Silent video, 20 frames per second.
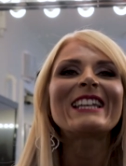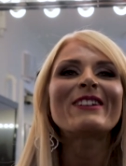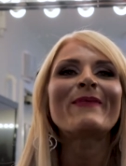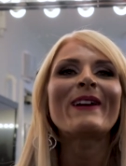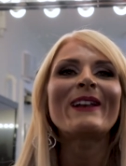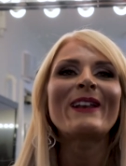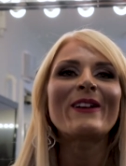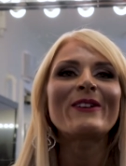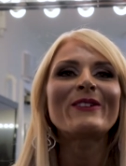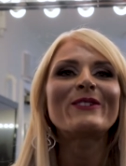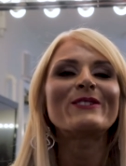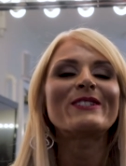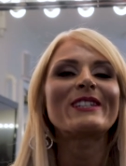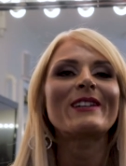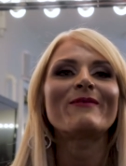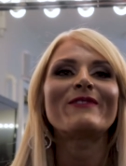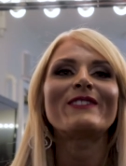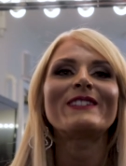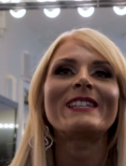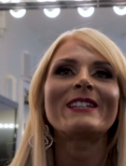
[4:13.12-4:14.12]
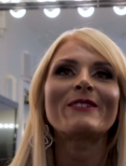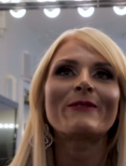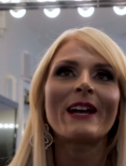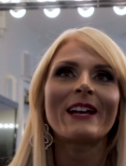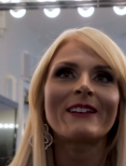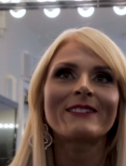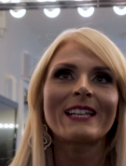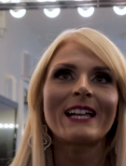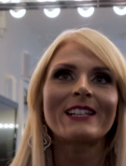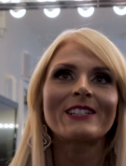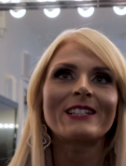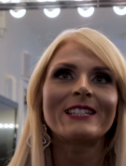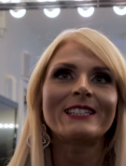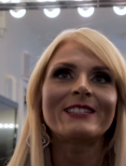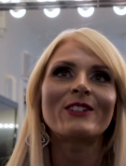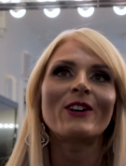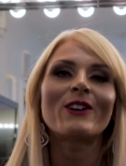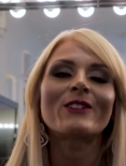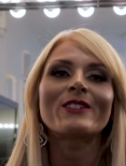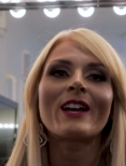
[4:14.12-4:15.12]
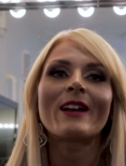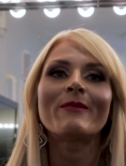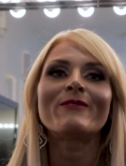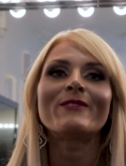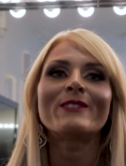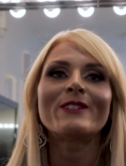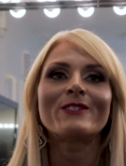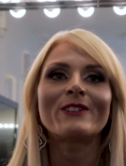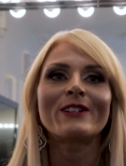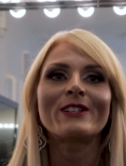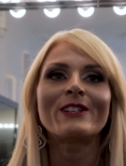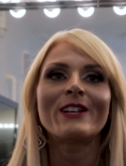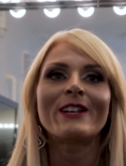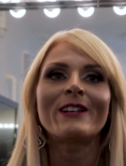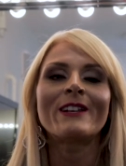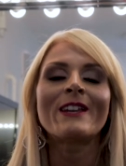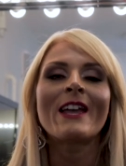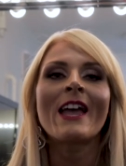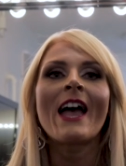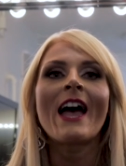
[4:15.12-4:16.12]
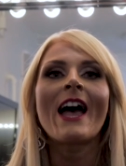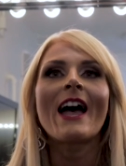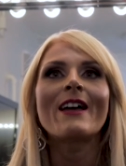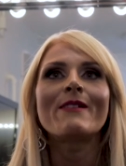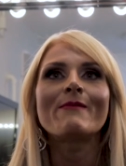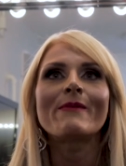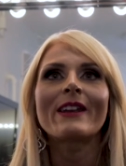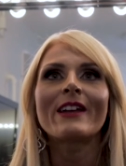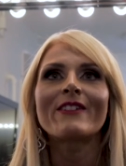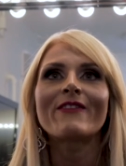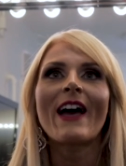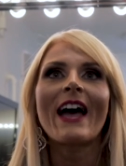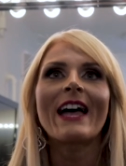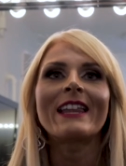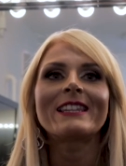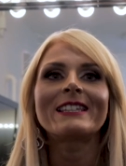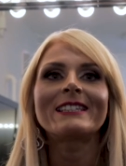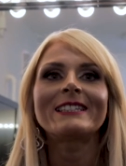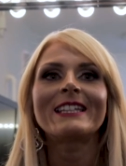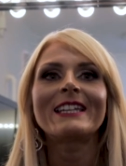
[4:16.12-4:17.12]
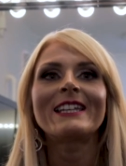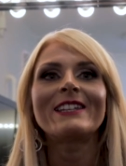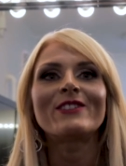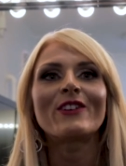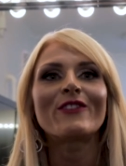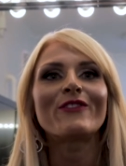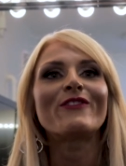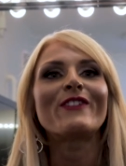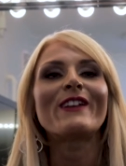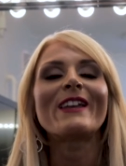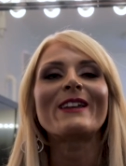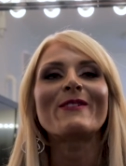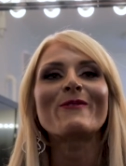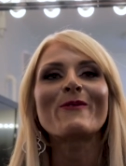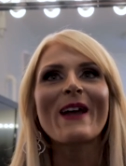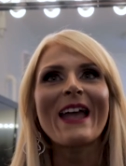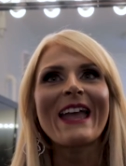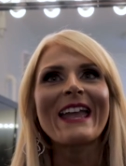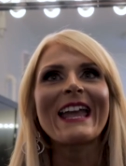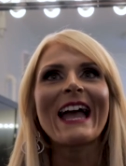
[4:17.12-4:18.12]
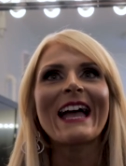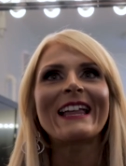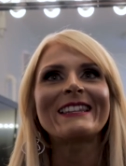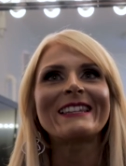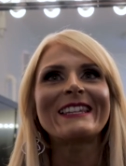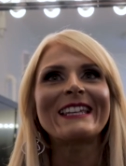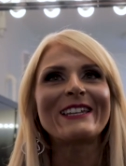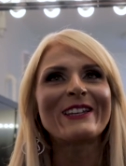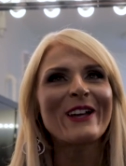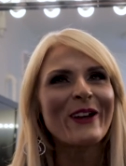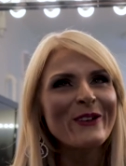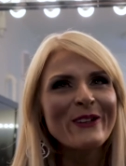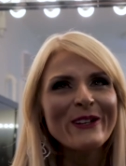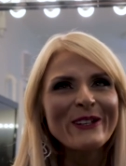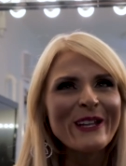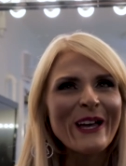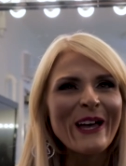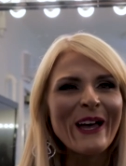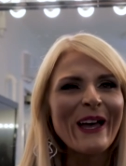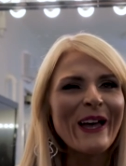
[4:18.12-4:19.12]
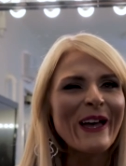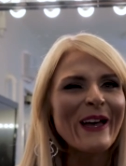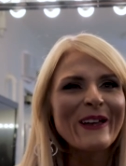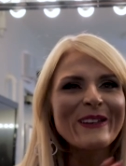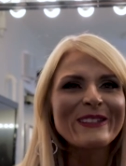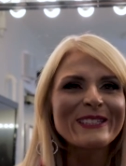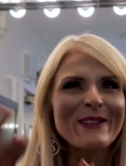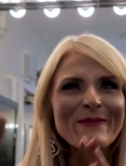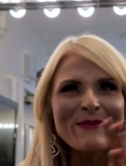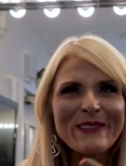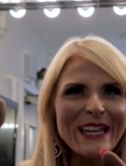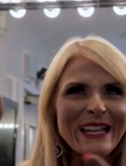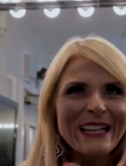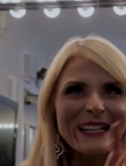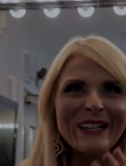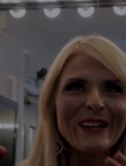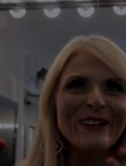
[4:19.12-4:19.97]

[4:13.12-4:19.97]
so my local gym, Physique Warehouse, actually stock Time 4 Nutrition, um, and I've had the sticky toffee whey and the coconut something